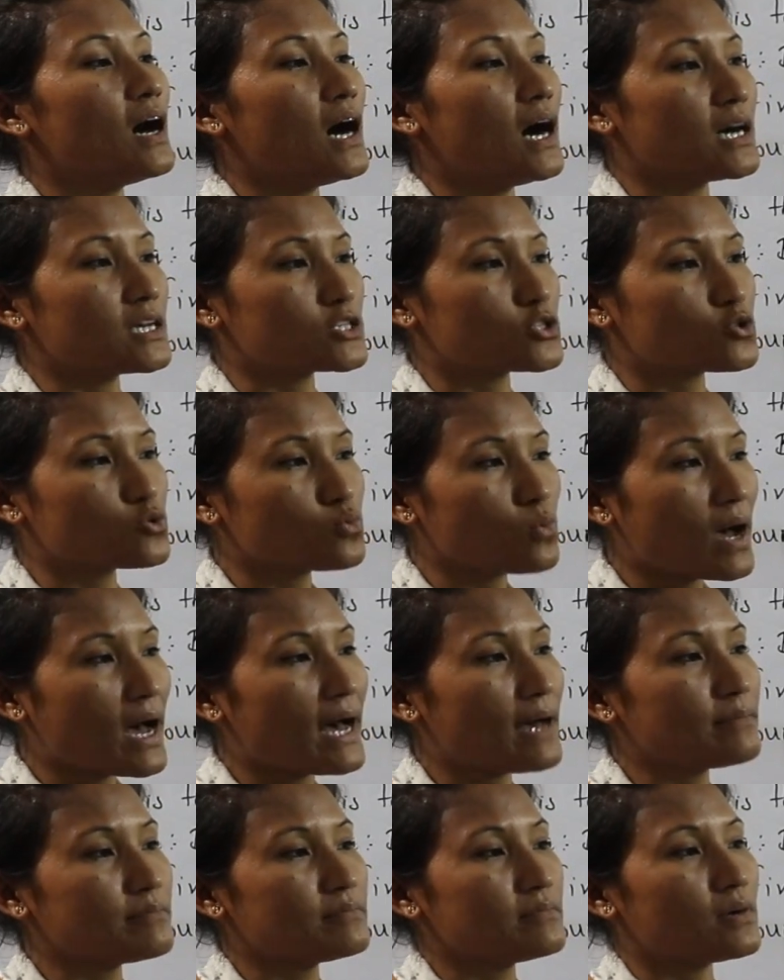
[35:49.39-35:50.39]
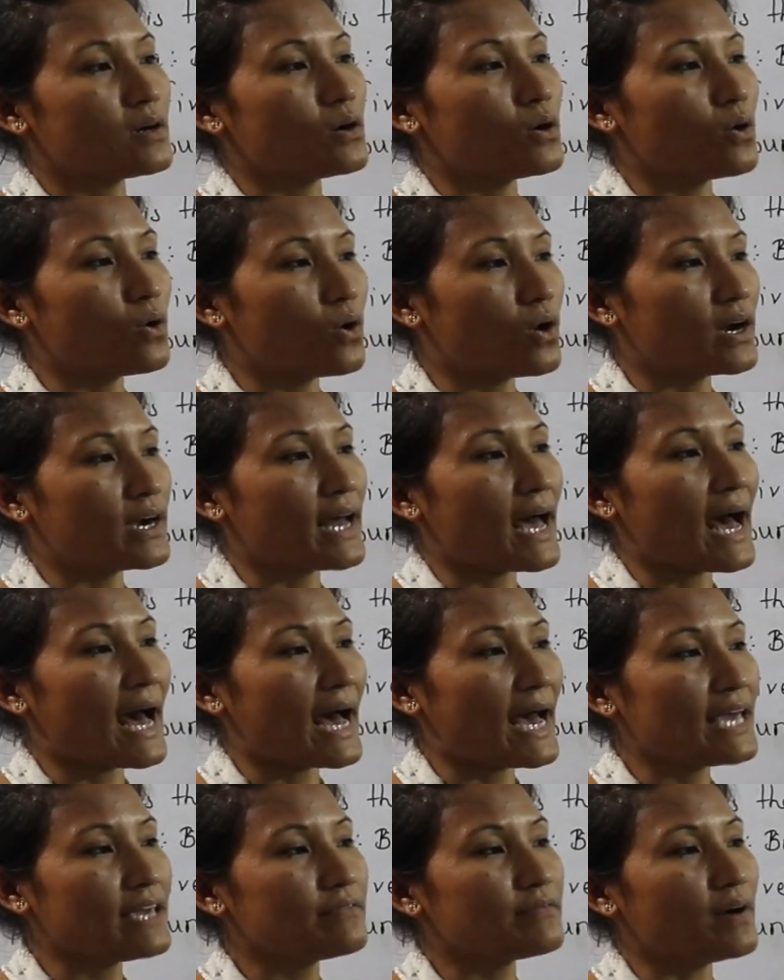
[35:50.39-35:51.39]
A swarm or
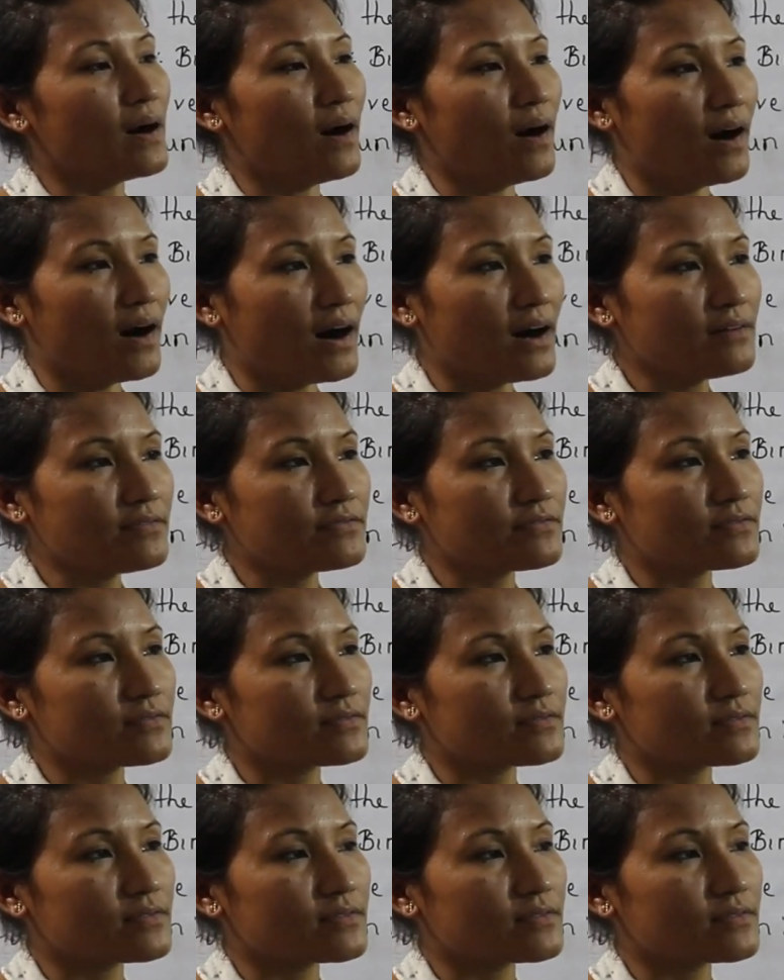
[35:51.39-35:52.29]
hive of